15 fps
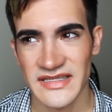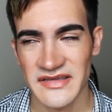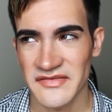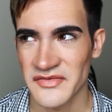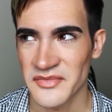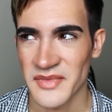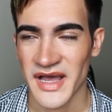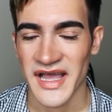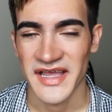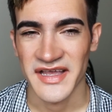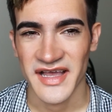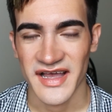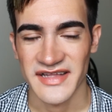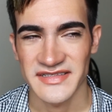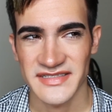give him eye
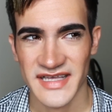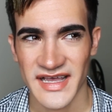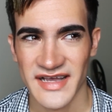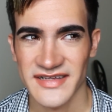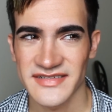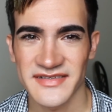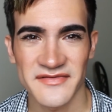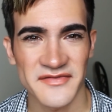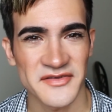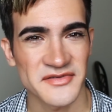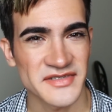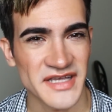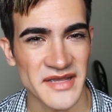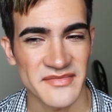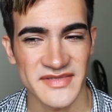contact a few
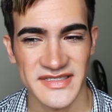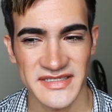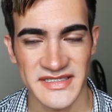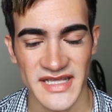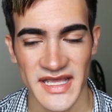times a